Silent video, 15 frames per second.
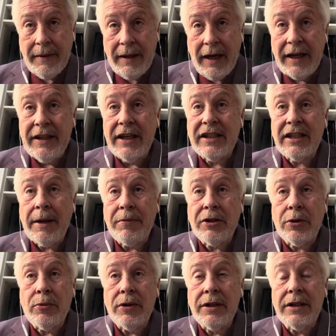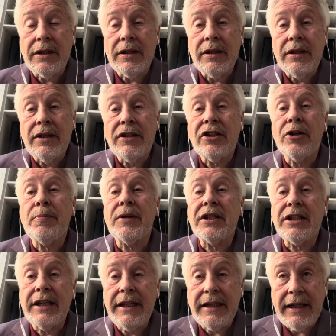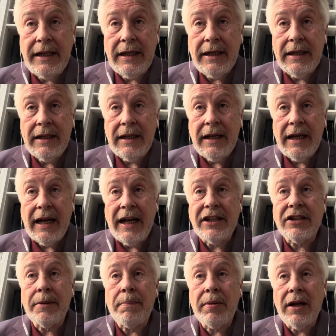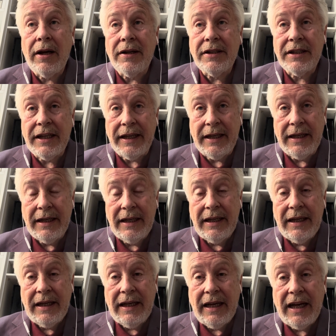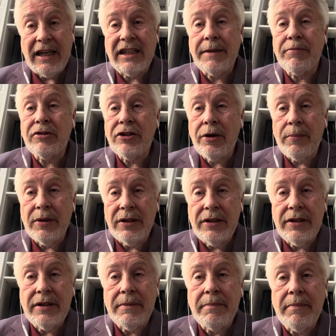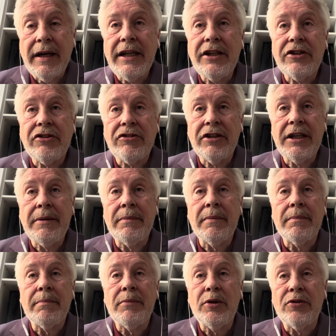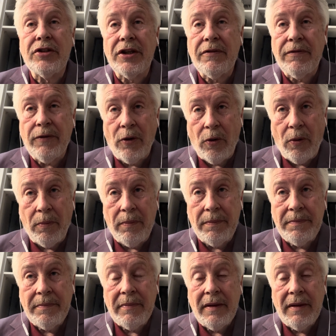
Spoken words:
and their subsequent superseding and supplanting as a predominant mainstream music form